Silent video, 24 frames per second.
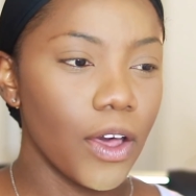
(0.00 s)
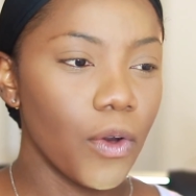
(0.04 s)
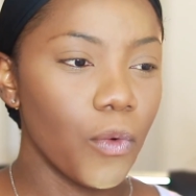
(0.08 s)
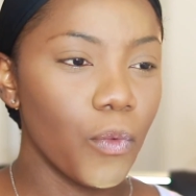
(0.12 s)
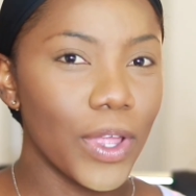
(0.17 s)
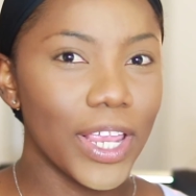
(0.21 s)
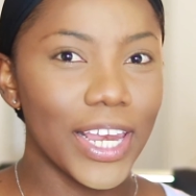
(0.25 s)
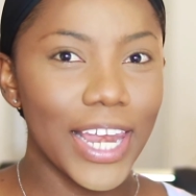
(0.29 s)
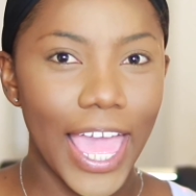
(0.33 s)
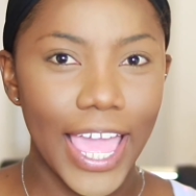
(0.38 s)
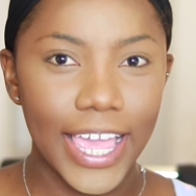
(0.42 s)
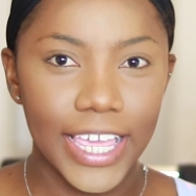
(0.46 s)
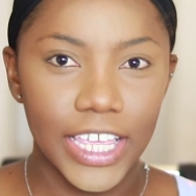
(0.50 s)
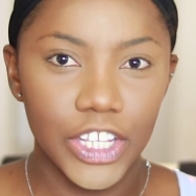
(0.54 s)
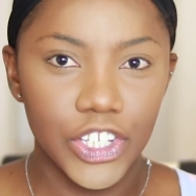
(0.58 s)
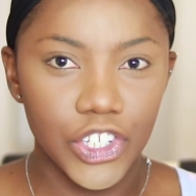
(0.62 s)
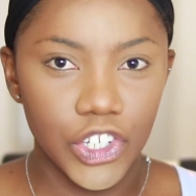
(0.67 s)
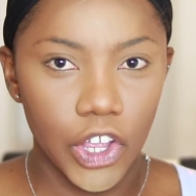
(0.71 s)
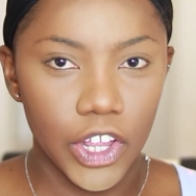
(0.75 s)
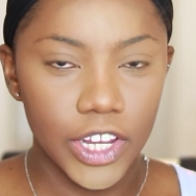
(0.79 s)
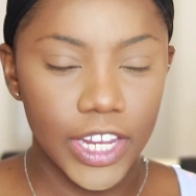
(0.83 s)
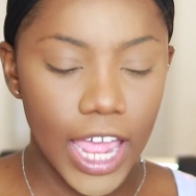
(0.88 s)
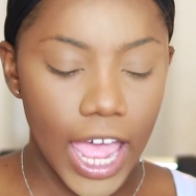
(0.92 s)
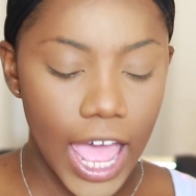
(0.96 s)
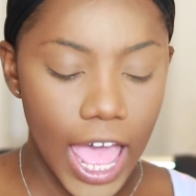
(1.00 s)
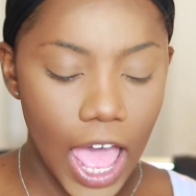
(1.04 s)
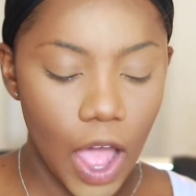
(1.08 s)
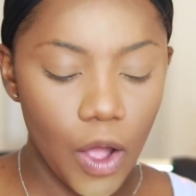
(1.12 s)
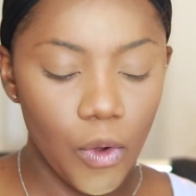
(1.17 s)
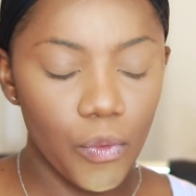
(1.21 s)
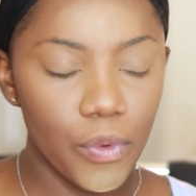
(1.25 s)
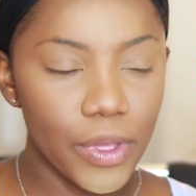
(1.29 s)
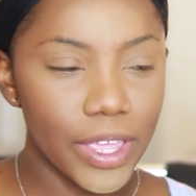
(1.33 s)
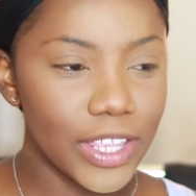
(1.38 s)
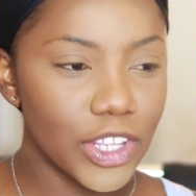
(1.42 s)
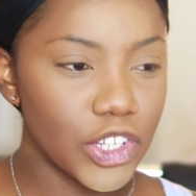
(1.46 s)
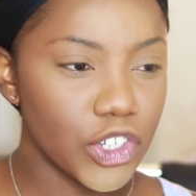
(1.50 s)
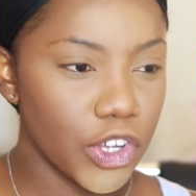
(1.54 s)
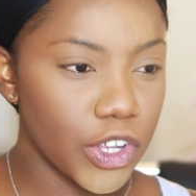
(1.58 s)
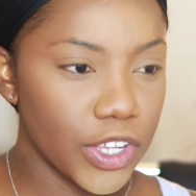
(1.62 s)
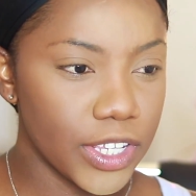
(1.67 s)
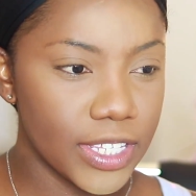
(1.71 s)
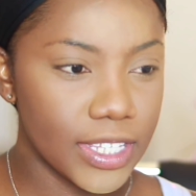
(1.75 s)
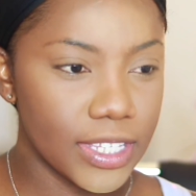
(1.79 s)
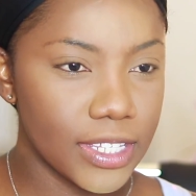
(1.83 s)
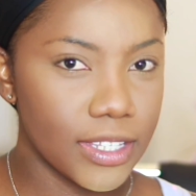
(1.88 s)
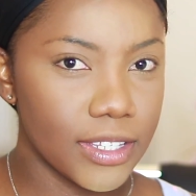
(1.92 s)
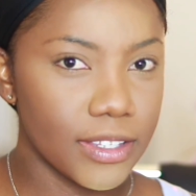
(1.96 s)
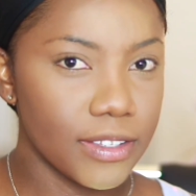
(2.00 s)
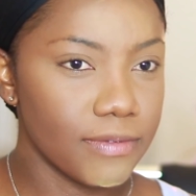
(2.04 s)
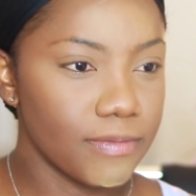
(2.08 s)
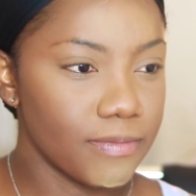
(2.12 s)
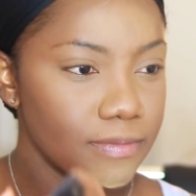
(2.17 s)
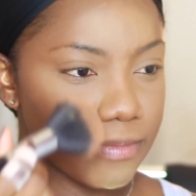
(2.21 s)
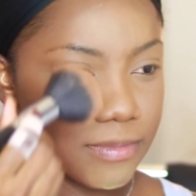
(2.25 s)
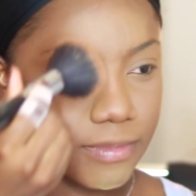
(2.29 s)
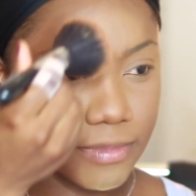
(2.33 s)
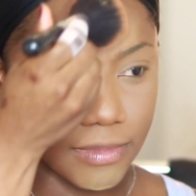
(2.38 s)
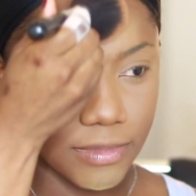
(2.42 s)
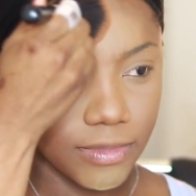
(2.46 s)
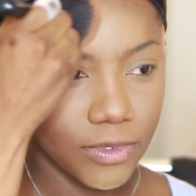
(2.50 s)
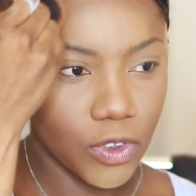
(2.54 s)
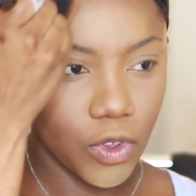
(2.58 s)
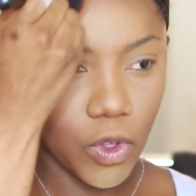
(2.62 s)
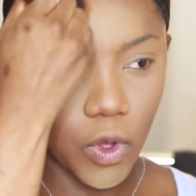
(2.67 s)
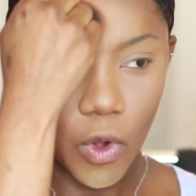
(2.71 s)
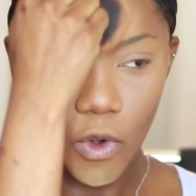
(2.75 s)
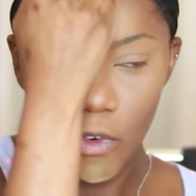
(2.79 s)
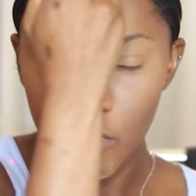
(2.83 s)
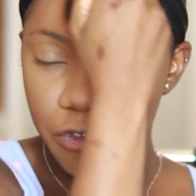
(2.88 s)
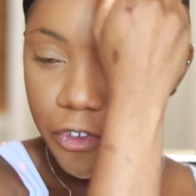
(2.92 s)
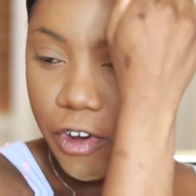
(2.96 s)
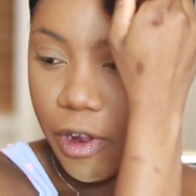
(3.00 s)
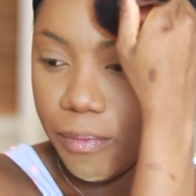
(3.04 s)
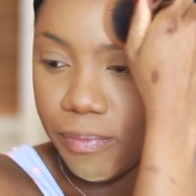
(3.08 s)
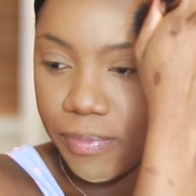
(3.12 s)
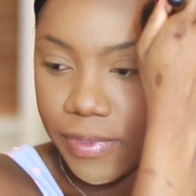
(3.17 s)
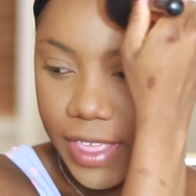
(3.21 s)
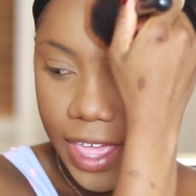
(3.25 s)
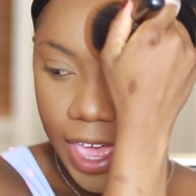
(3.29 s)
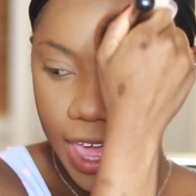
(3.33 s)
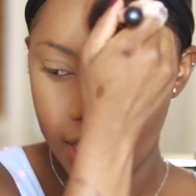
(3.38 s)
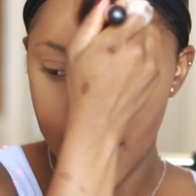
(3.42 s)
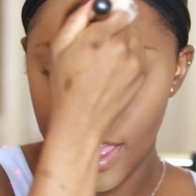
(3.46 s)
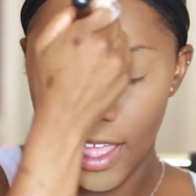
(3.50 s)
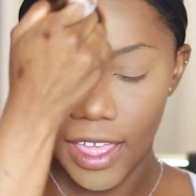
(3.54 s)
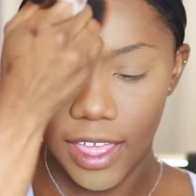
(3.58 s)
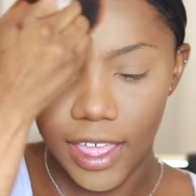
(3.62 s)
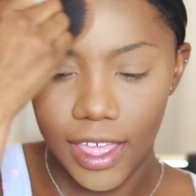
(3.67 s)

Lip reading: we like each other, and we just go from there,